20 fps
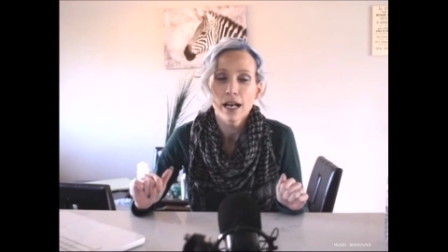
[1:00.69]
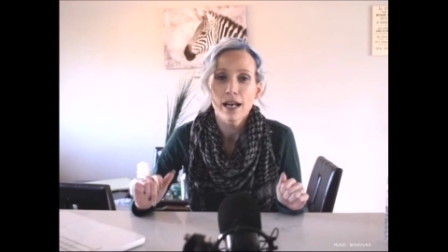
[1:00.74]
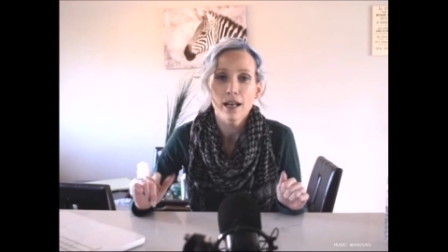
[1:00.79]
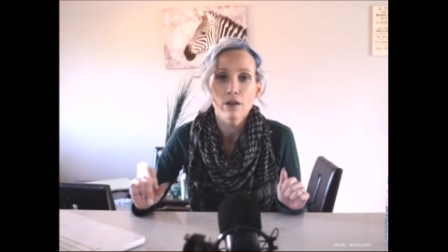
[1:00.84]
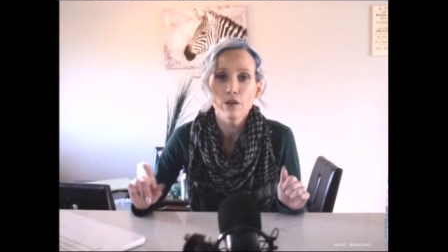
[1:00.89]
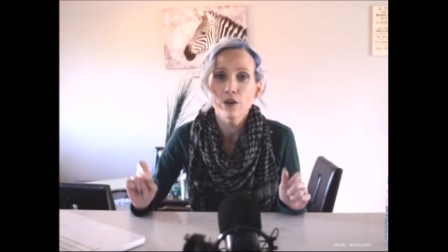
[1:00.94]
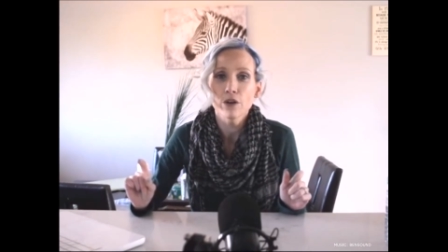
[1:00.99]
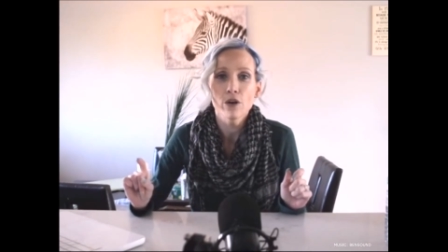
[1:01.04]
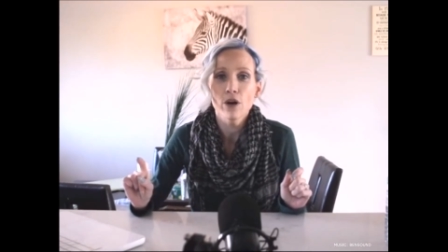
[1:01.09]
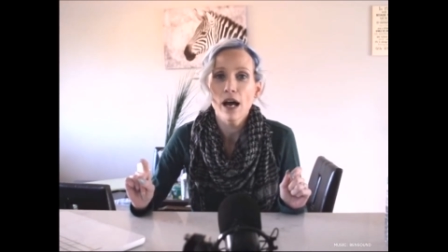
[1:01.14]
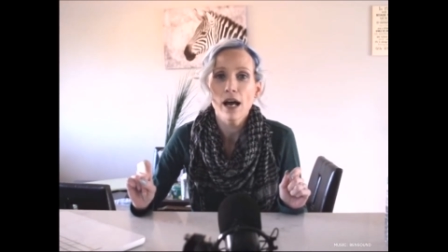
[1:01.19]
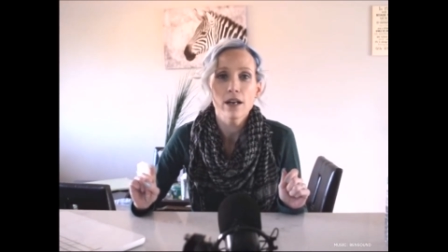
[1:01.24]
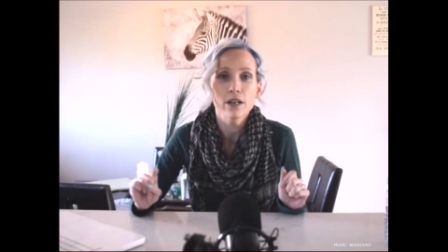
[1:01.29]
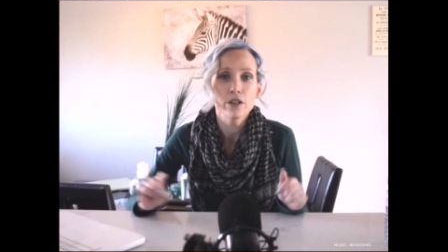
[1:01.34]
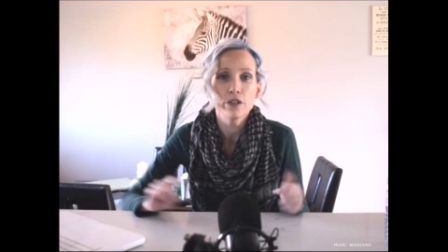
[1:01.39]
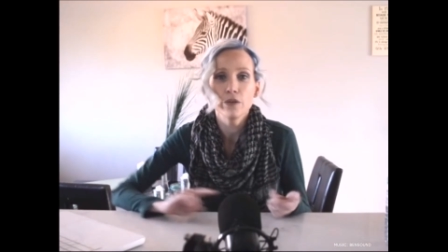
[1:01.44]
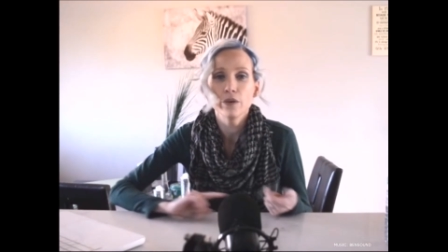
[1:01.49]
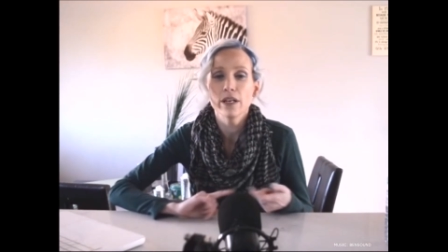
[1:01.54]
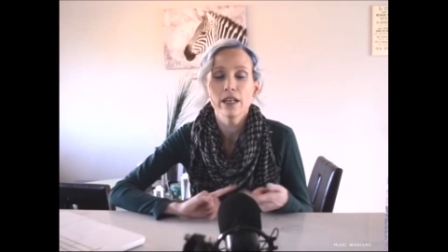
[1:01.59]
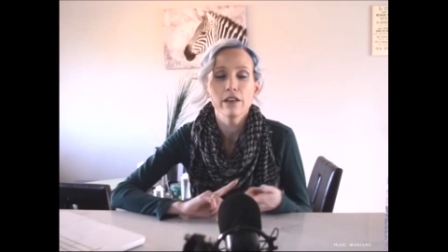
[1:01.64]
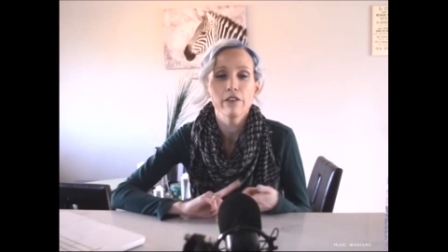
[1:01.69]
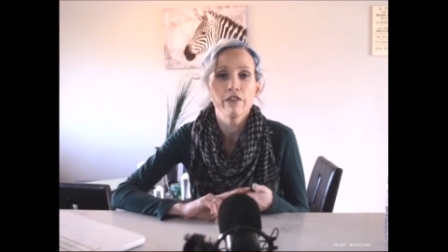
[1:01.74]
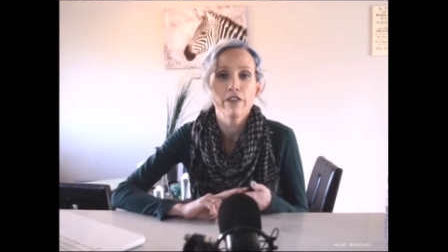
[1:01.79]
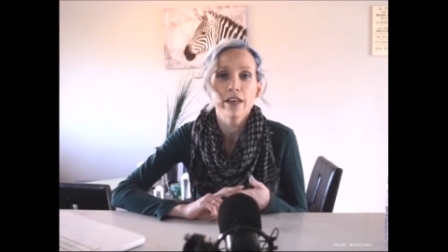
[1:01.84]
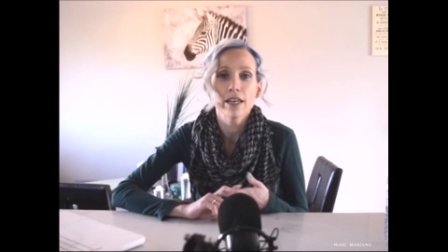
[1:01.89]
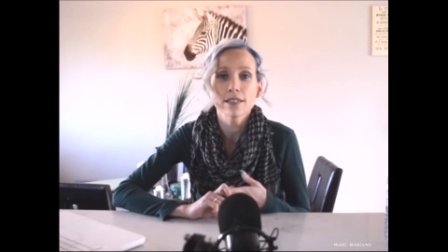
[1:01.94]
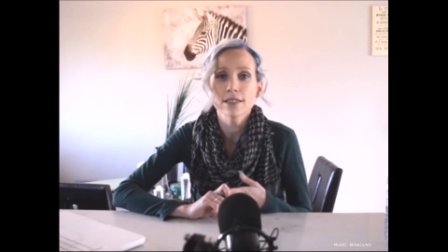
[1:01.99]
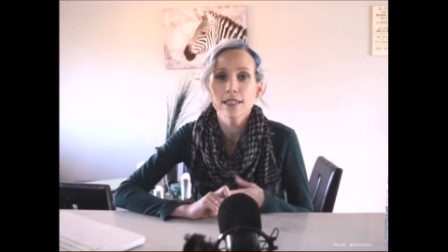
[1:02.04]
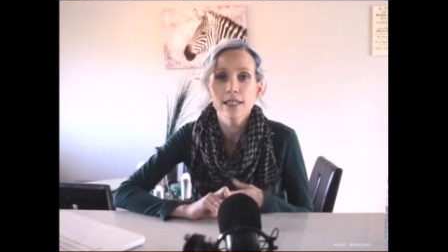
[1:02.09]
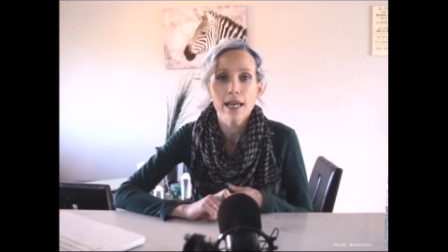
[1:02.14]
I don't know how to do any
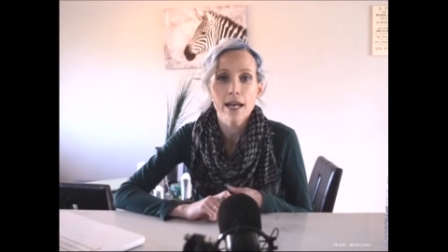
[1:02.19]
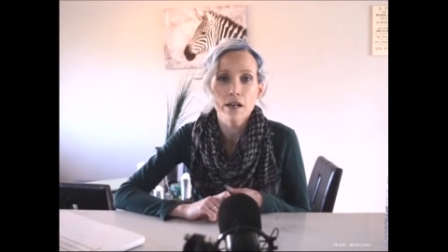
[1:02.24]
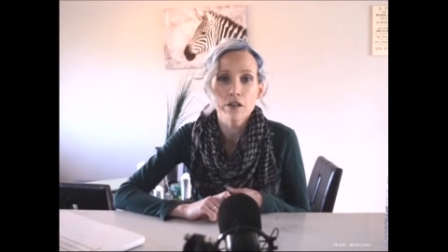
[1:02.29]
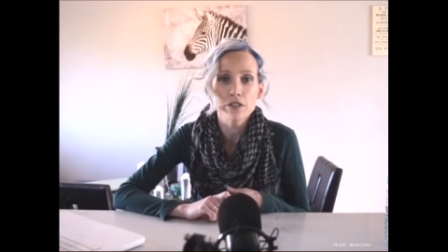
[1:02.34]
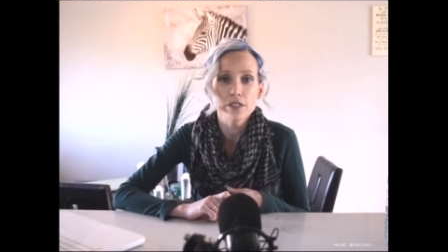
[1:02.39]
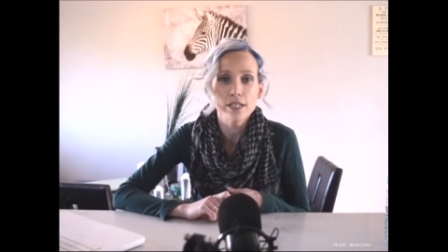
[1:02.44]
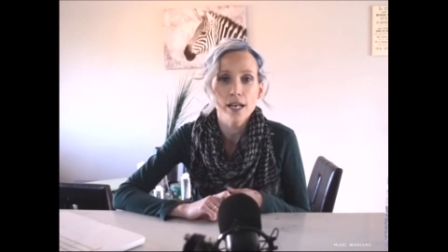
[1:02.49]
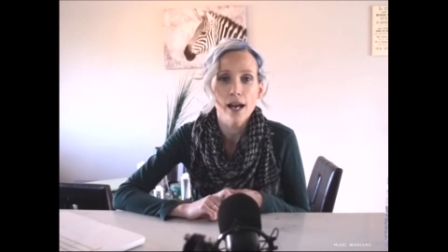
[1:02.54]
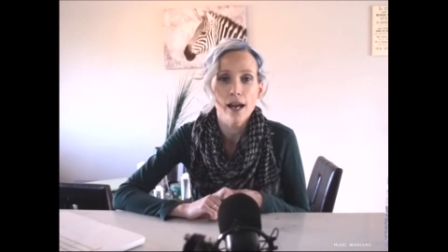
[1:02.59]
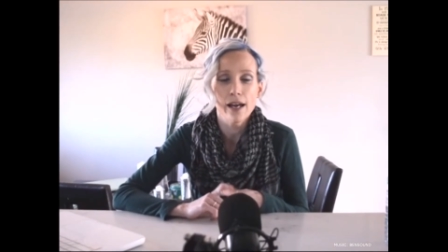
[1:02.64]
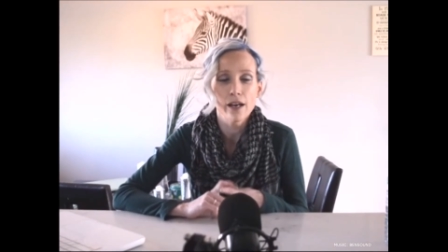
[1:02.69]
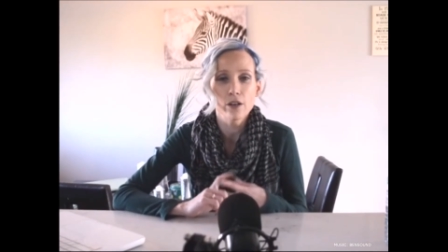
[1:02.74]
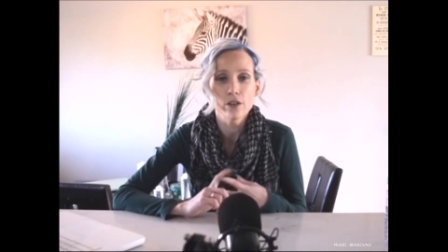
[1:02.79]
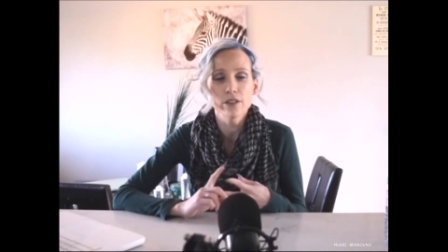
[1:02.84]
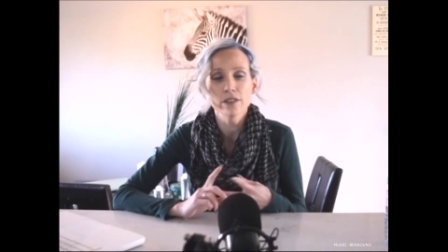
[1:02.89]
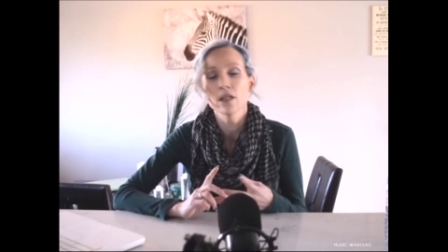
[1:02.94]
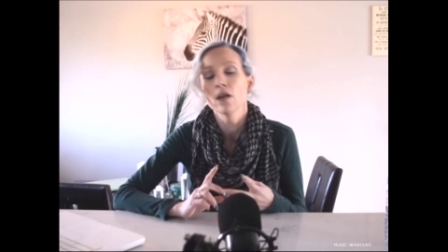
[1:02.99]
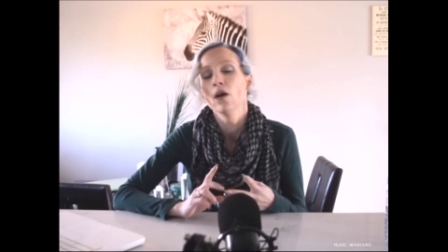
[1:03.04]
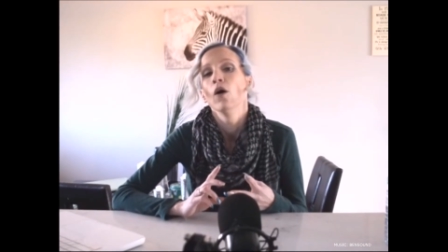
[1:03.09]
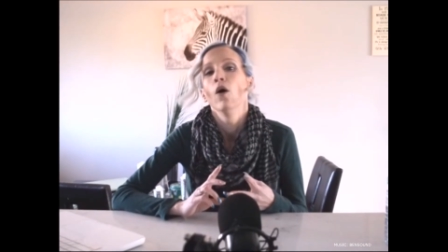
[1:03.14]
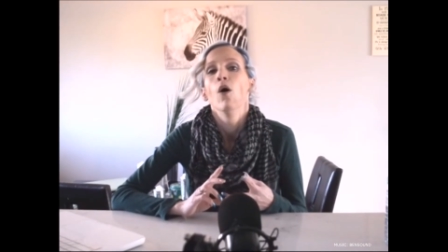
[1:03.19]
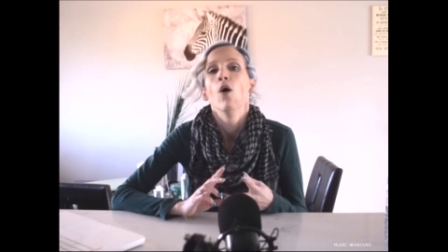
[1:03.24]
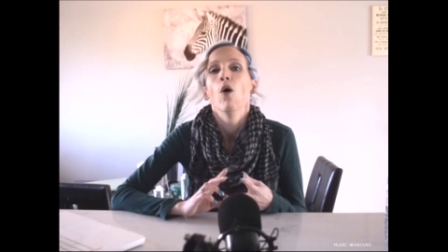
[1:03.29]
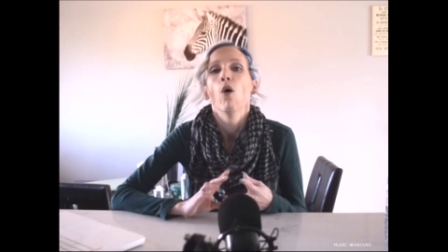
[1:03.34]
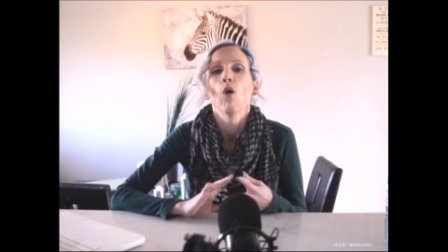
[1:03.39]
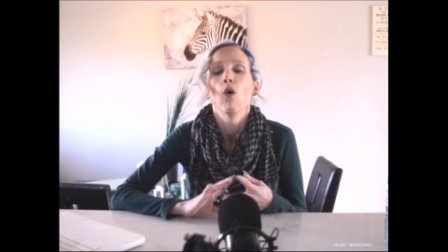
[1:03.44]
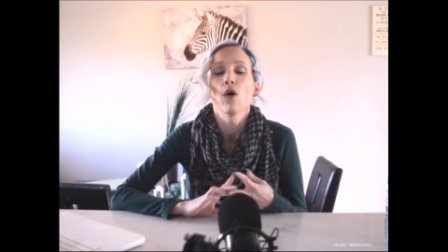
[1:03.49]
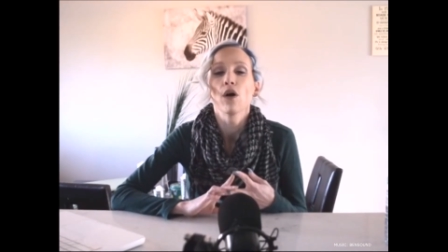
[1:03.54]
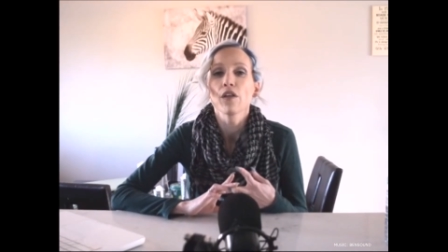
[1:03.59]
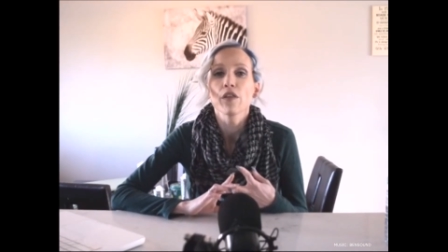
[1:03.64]
fancy hairstyles
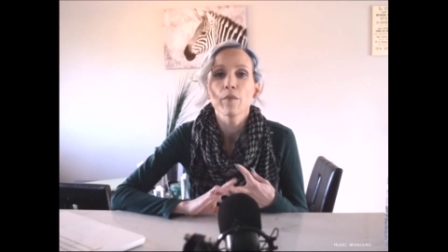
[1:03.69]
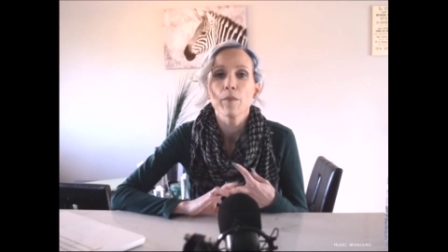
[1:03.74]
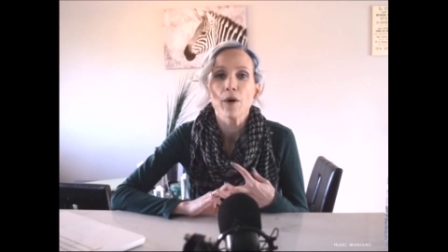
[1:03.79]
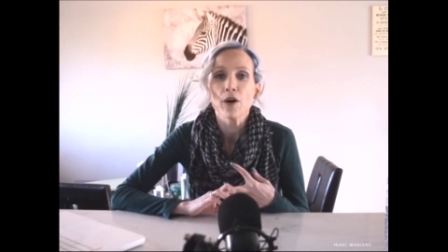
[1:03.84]
or the